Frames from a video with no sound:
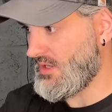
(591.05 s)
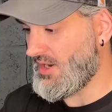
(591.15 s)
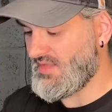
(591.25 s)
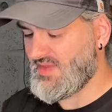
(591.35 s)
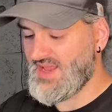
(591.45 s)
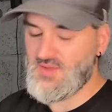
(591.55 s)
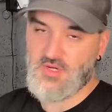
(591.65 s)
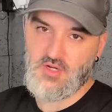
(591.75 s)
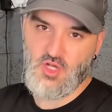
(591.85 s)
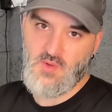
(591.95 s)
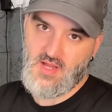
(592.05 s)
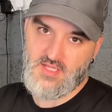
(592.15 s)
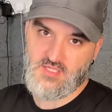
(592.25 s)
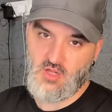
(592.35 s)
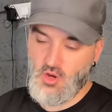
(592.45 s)
I didn't think anybody knew about
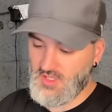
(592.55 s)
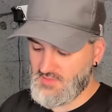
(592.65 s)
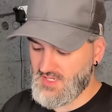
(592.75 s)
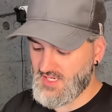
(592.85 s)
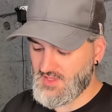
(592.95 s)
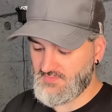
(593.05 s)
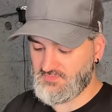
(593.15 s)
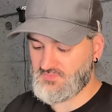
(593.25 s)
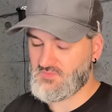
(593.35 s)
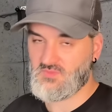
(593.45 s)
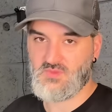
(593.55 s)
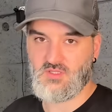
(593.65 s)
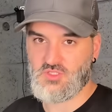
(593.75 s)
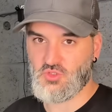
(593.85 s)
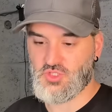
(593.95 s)
this, and only me. And then I
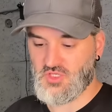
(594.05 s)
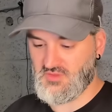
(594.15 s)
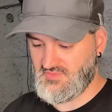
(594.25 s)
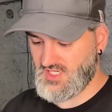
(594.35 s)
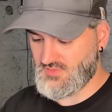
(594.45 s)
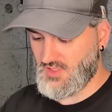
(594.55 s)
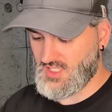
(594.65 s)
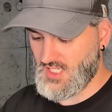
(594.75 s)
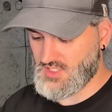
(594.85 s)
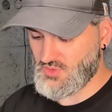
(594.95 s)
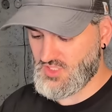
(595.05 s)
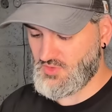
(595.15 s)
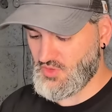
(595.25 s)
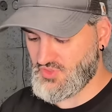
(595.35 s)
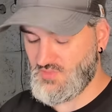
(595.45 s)
saw Chunk and Philly's podcast, saw the
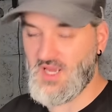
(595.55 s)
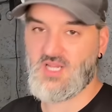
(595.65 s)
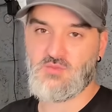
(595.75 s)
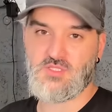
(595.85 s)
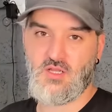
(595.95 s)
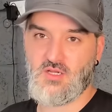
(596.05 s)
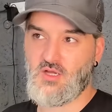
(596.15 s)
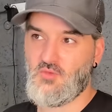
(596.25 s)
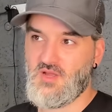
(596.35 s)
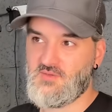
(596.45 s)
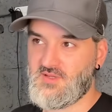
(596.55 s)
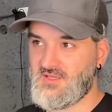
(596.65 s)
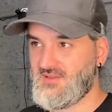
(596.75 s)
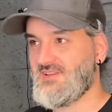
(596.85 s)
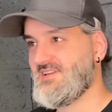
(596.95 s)
sponsor in the back, and was like, oh, maybe
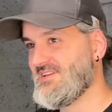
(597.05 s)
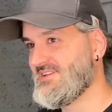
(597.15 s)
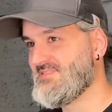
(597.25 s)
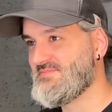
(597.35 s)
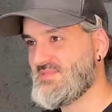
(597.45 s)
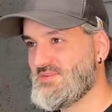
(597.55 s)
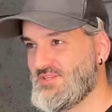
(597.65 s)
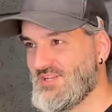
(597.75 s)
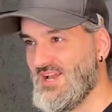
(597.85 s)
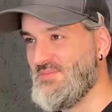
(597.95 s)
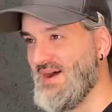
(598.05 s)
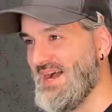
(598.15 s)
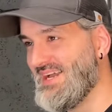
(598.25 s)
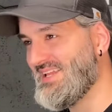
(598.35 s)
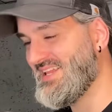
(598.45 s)
people do know about
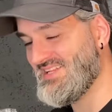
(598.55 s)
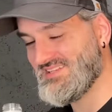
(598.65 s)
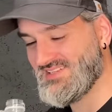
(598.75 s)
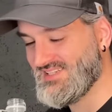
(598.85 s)
it.